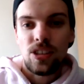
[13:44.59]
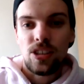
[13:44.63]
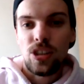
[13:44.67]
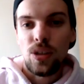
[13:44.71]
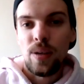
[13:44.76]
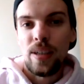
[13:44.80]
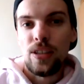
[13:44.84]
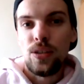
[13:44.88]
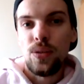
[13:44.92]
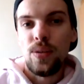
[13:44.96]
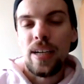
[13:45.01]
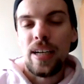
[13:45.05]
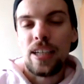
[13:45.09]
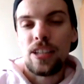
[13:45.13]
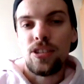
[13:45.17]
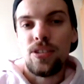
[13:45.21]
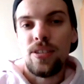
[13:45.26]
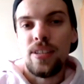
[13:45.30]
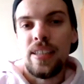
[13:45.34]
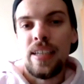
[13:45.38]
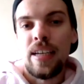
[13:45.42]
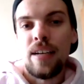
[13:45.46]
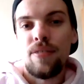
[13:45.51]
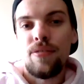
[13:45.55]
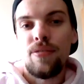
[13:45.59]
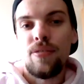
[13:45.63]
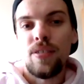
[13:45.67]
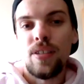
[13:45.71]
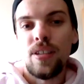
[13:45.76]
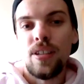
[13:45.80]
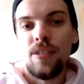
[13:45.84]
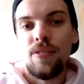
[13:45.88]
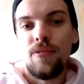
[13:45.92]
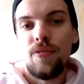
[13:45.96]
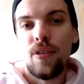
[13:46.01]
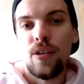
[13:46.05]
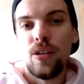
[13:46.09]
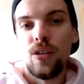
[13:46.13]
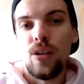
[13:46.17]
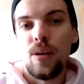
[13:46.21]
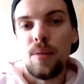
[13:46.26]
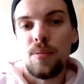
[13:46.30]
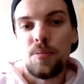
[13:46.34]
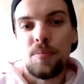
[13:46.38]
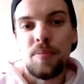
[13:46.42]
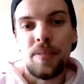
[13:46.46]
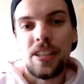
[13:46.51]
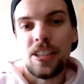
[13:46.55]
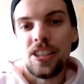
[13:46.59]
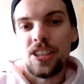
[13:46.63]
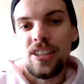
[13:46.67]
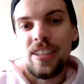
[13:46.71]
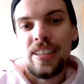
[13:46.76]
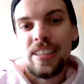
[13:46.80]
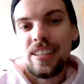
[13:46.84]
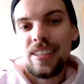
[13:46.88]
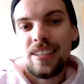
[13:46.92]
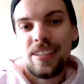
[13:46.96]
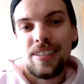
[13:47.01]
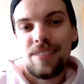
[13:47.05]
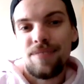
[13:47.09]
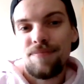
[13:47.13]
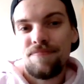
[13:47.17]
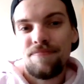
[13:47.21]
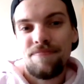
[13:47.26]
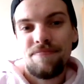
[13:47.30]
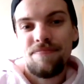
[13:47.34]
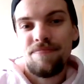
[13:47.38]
so I do actually have follow-ups, because this